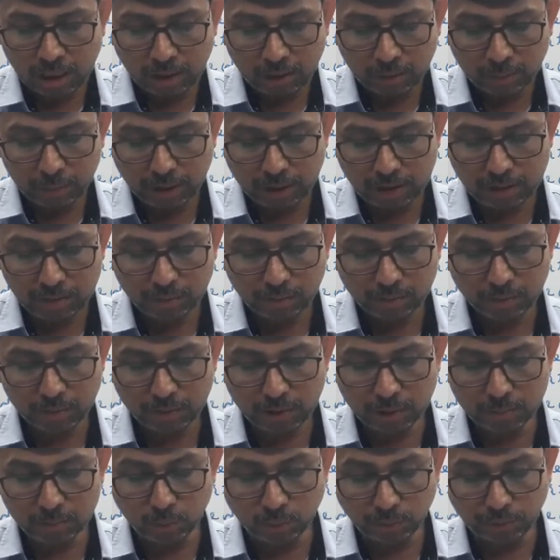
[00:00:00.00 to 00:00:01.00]
Well, we
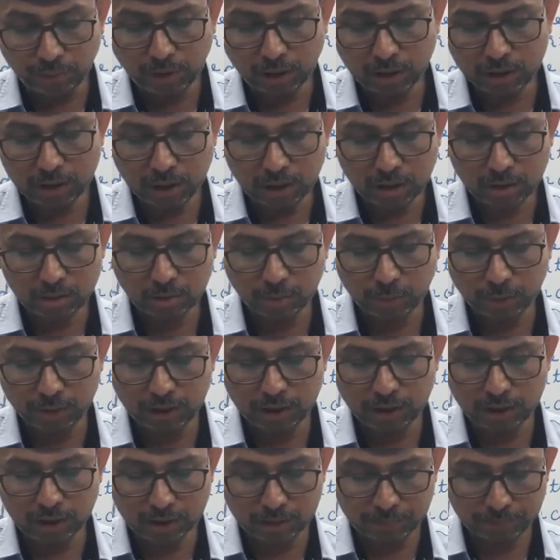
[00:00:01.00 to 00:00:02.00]
will move further
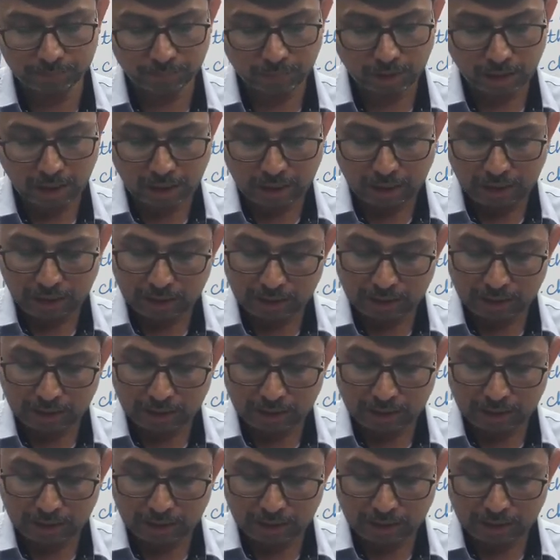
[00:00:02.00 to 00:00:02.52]
with the